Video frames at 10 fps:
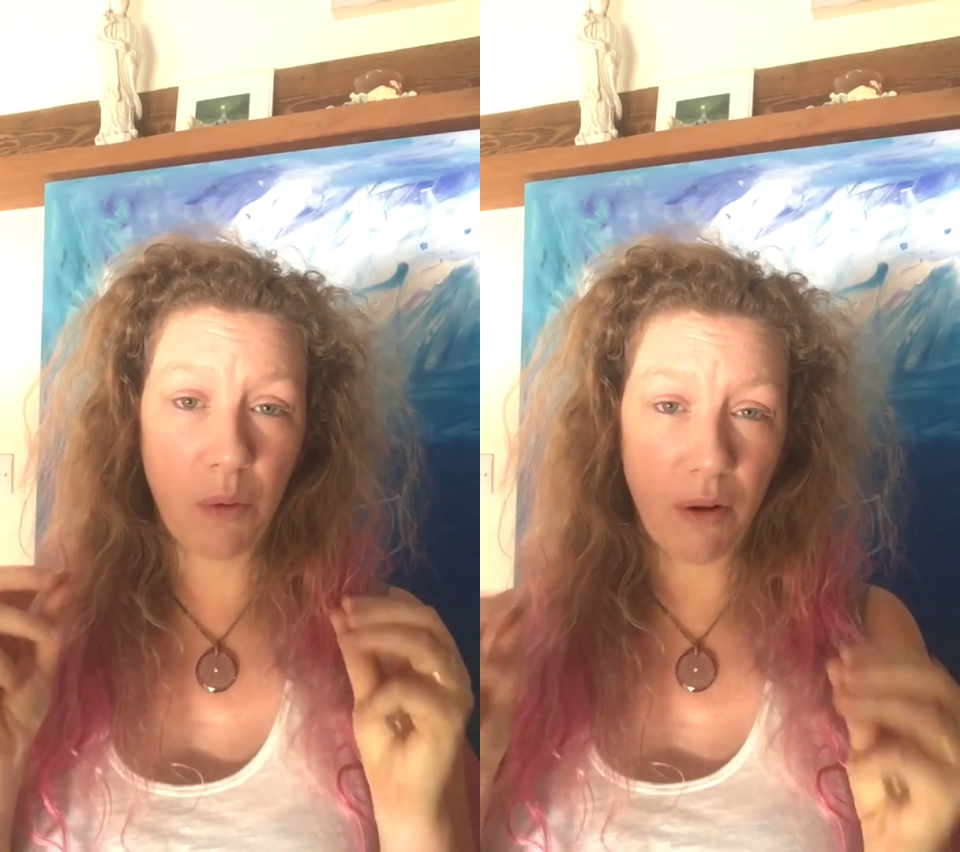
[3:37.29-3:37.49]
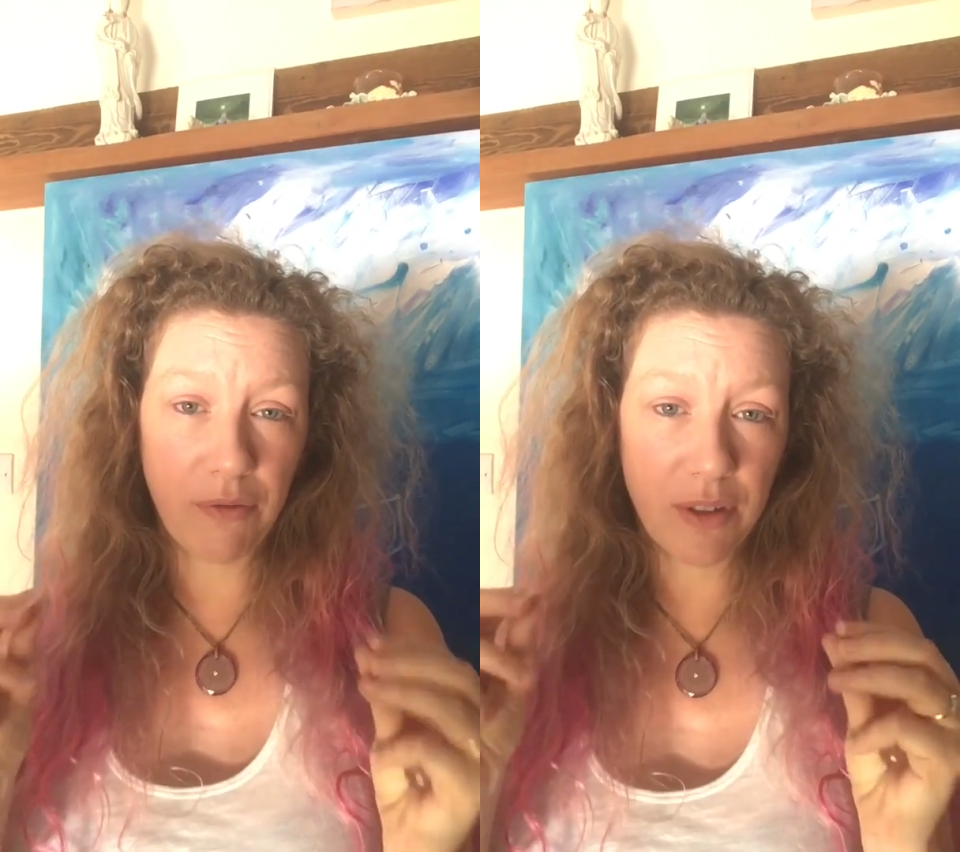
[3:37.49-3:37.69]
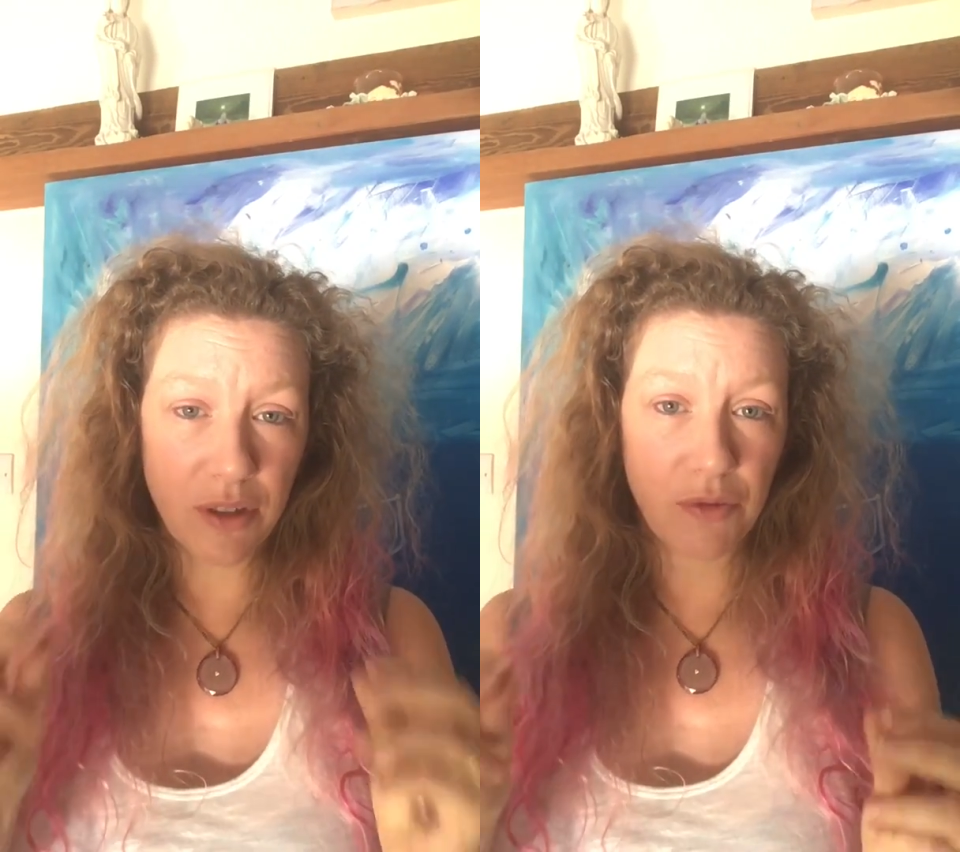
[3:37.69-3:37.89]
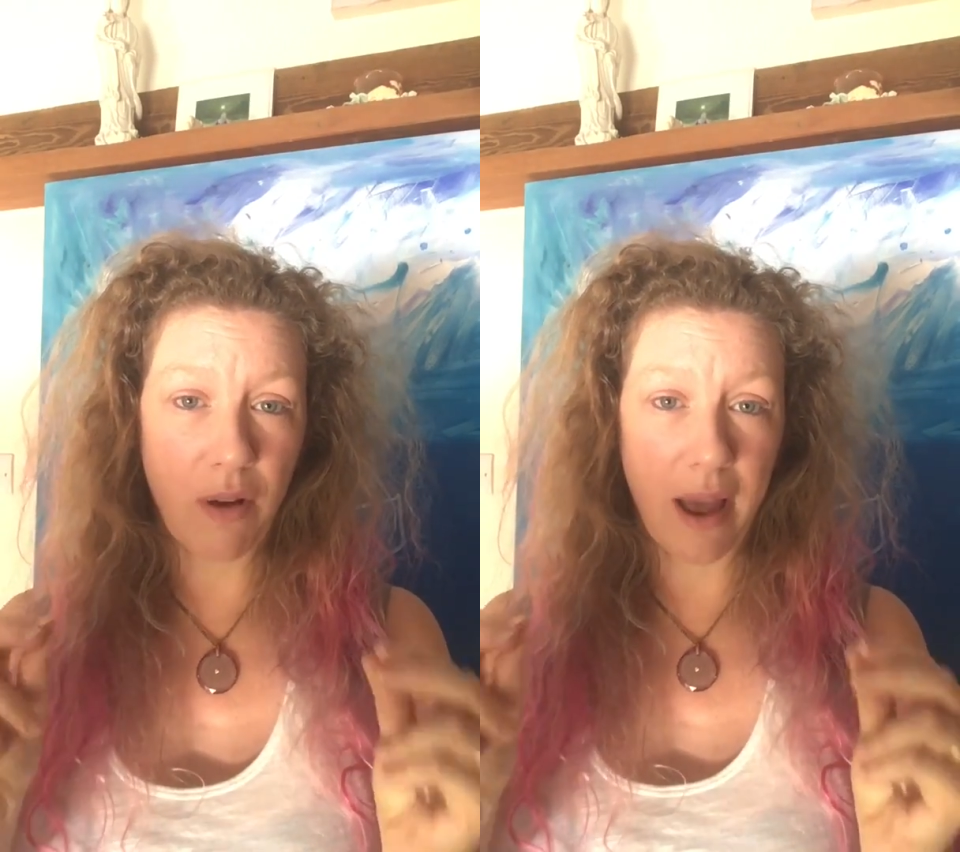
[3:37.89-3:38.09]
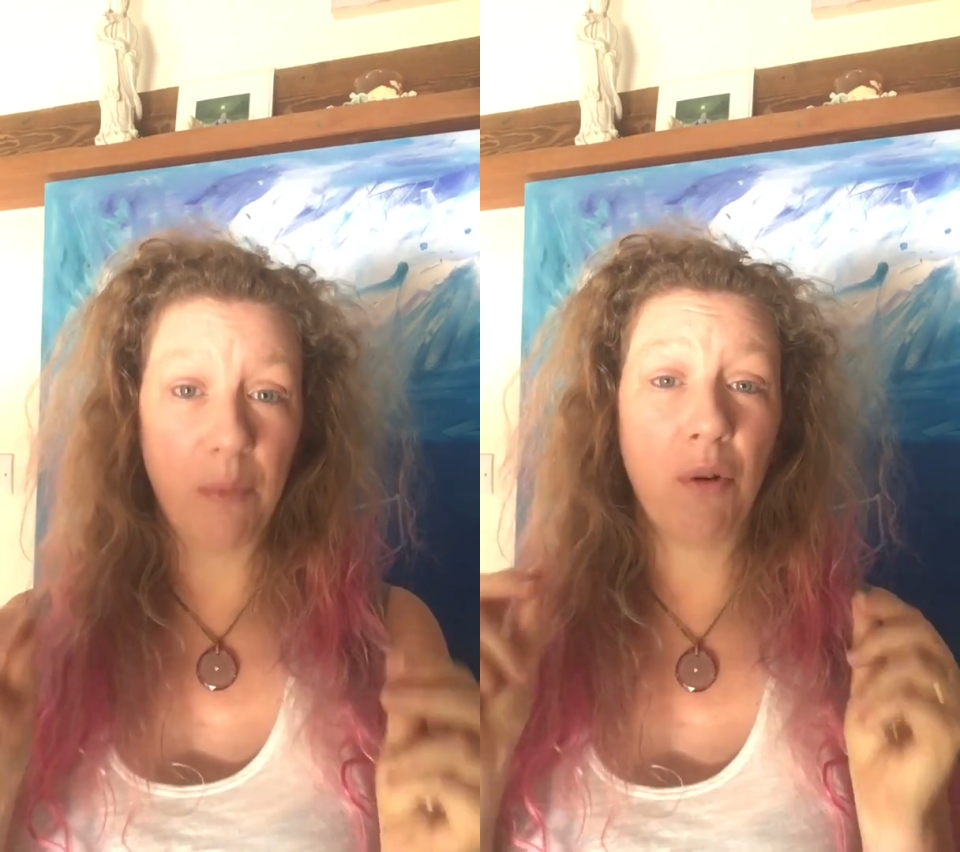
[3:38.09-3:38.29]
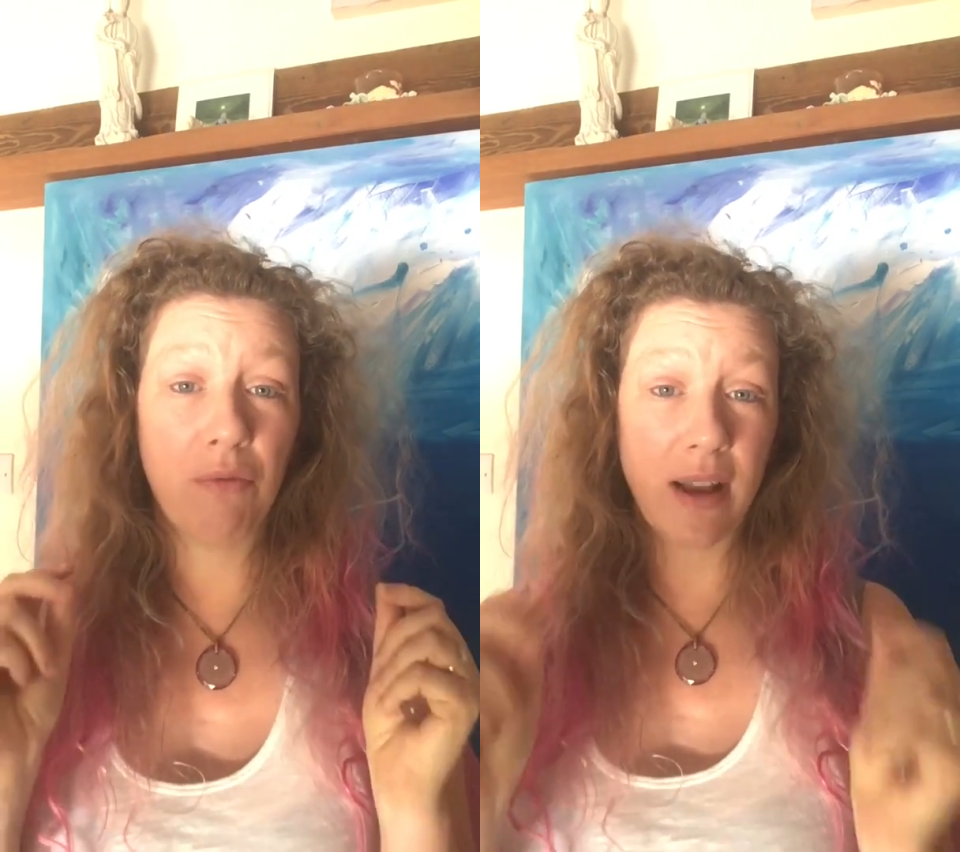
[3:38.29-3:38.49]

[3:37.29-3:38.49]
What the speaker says: what feels right and what